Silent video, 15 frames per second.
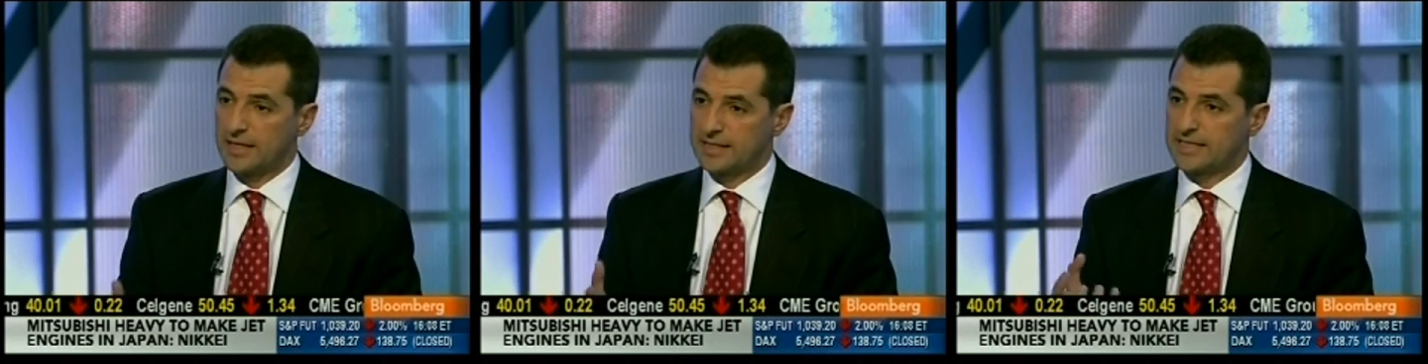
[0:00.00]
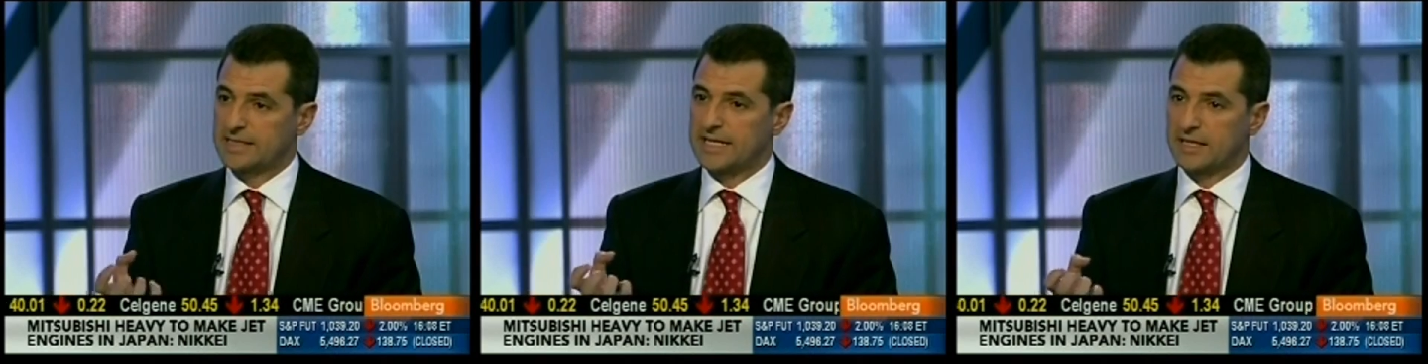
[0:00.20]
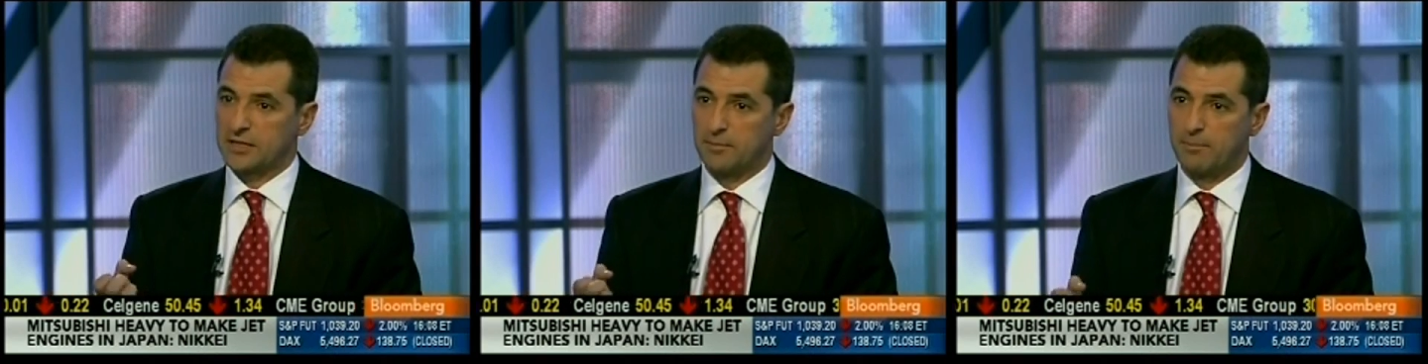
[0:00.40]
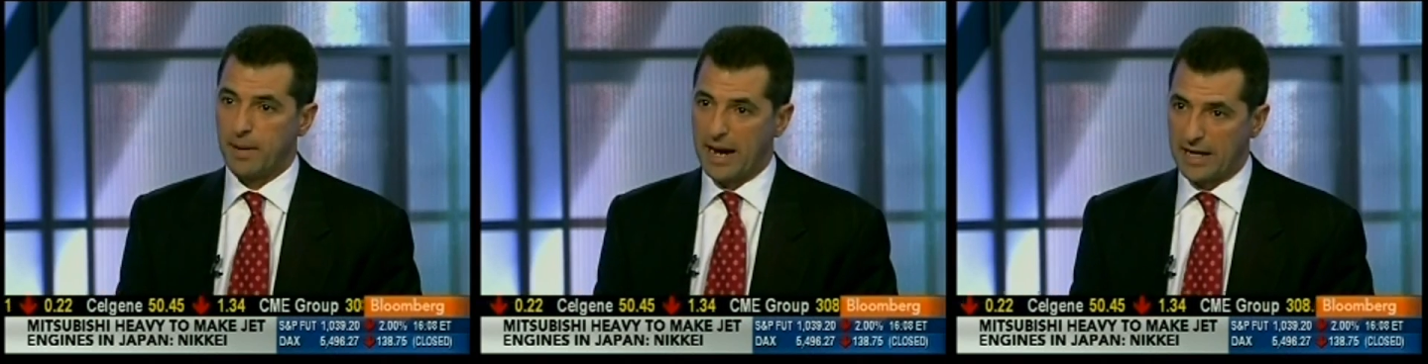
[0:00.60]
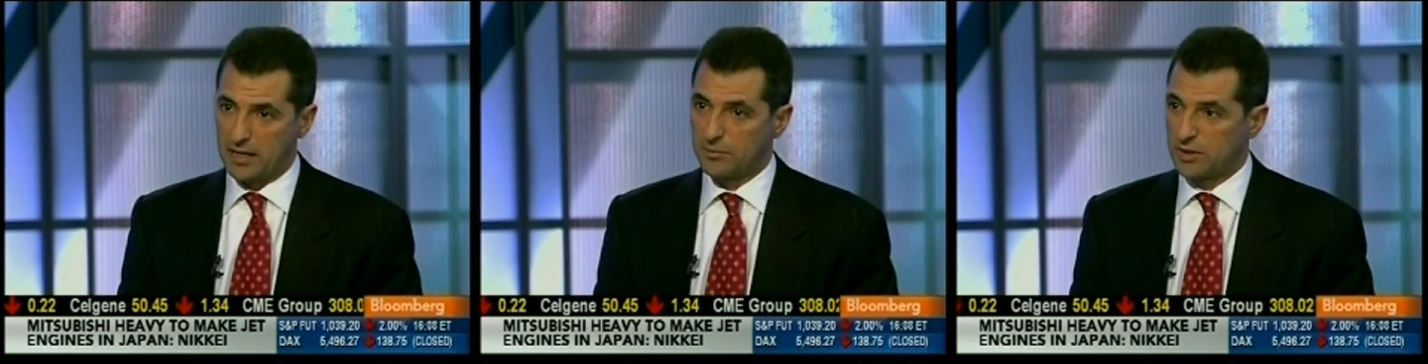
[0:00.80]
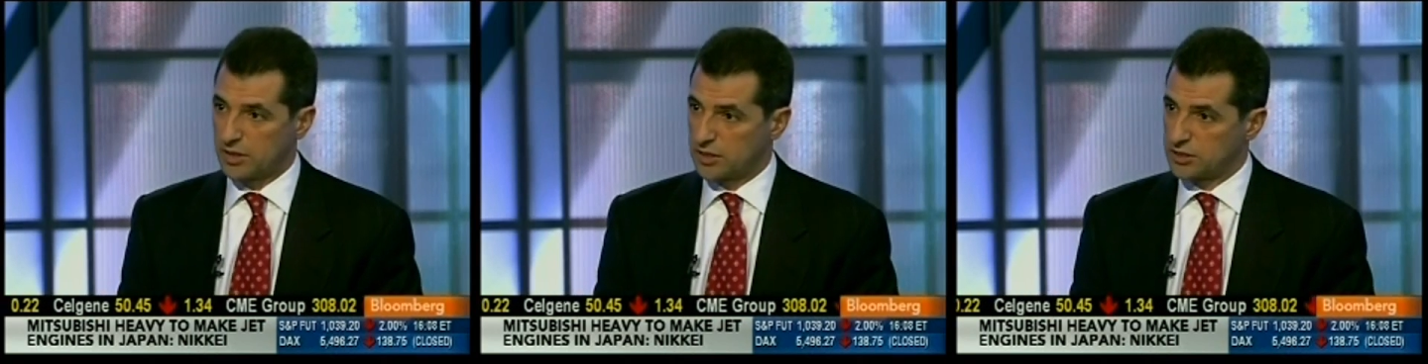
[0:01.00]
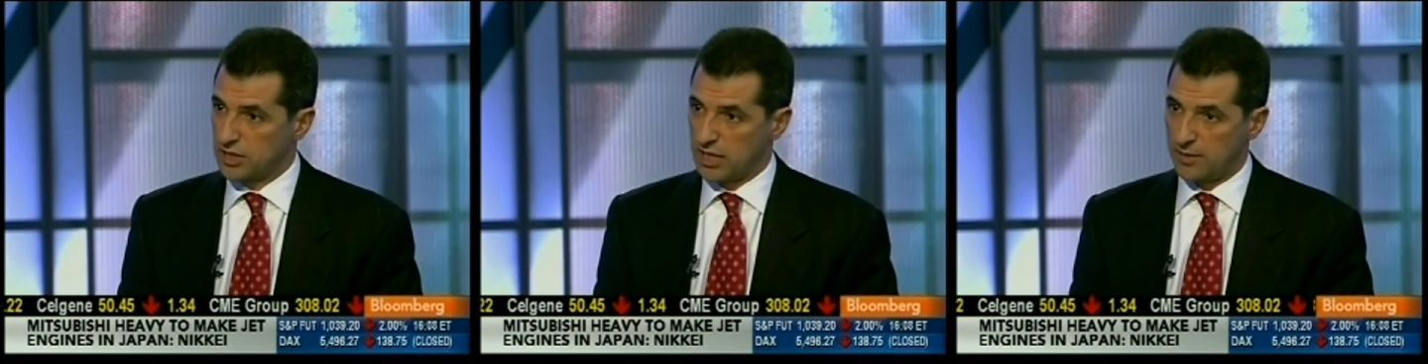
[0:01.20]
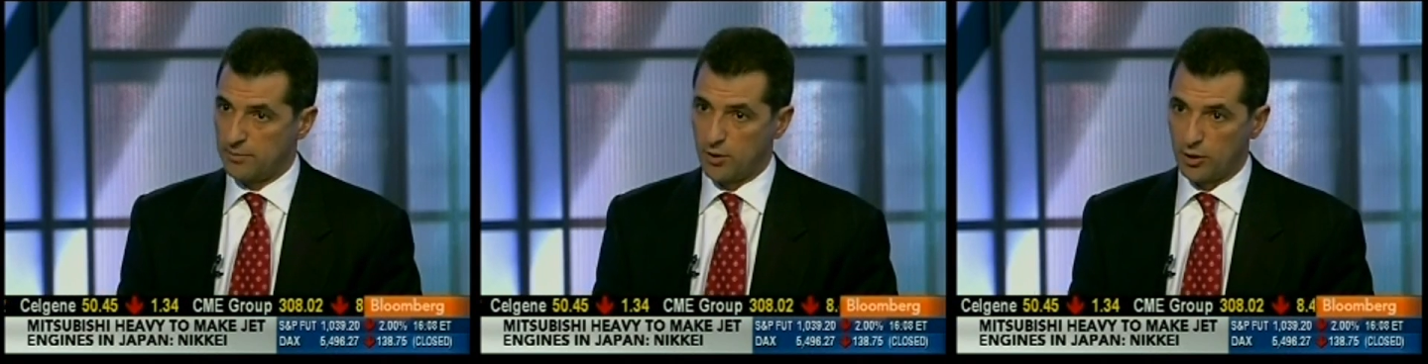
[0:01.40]
This is not the bottom in the
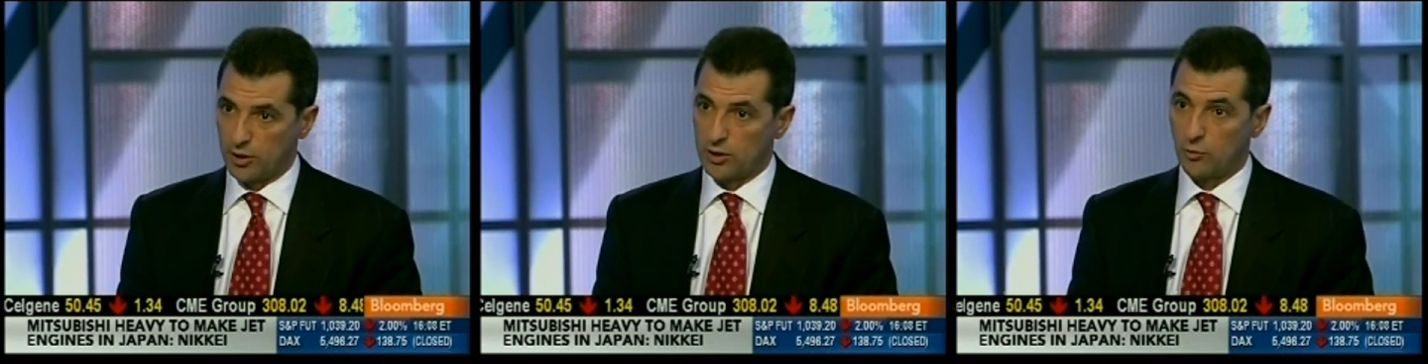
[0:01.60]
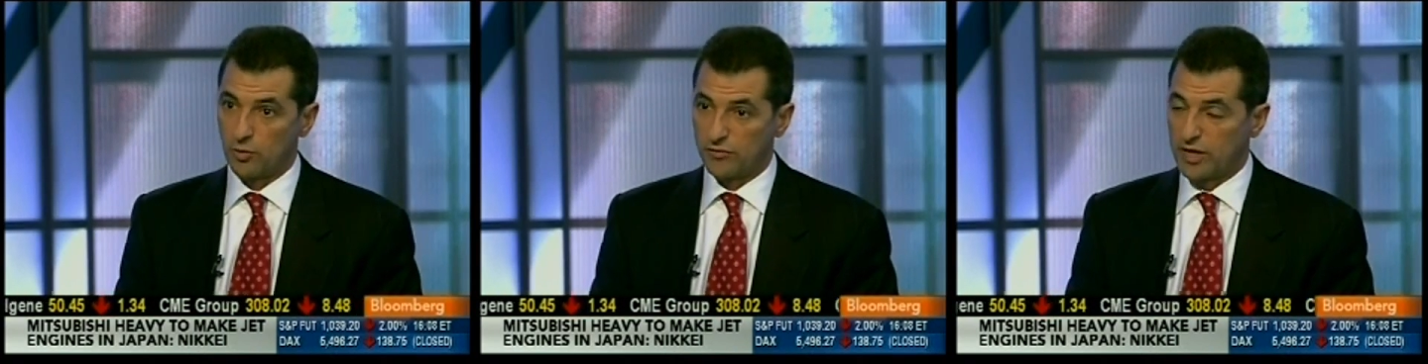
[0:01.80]
job market.